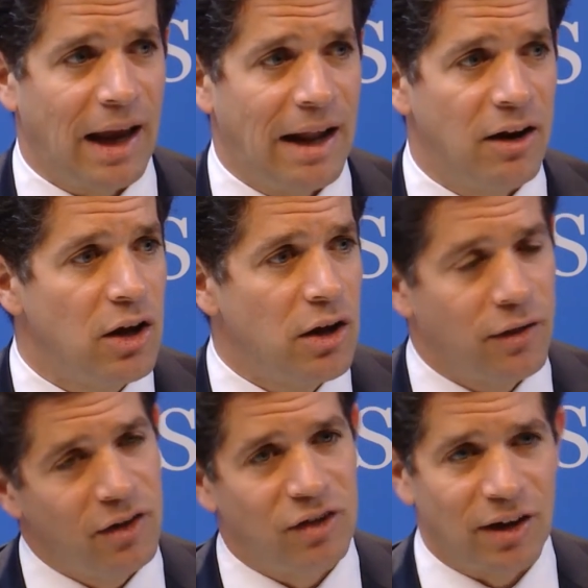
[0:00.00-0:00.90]
And
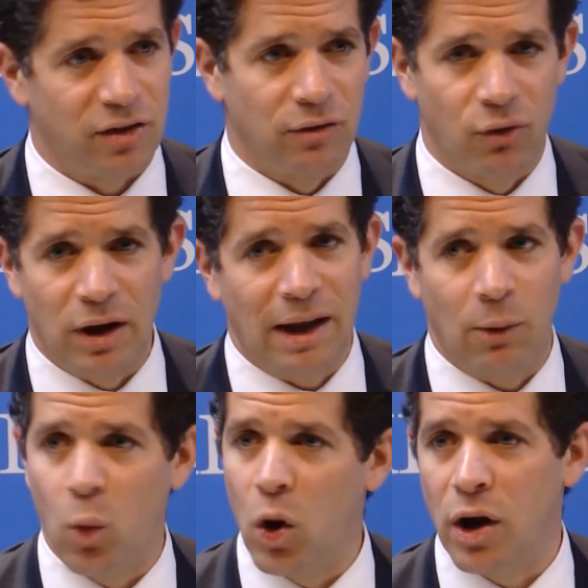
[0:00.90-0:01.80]
this doesn't really
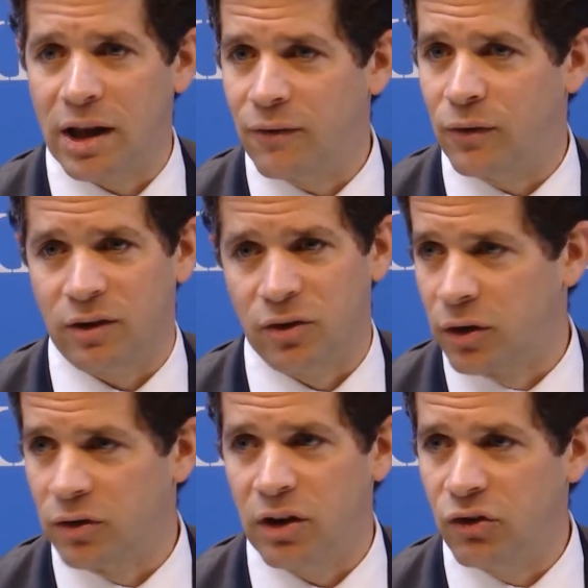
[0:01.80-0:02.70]
work if it's not
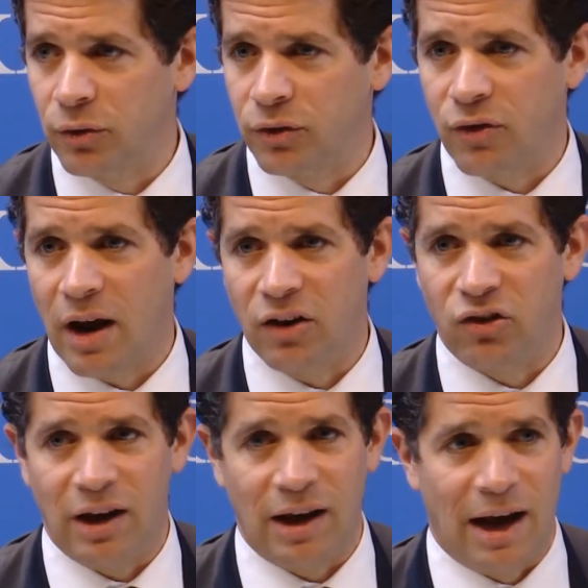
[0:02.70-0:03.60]
a digital
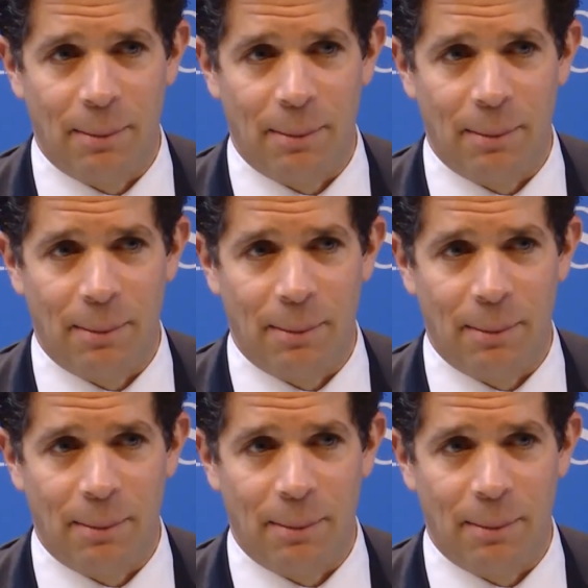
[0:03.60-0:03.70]
strategy.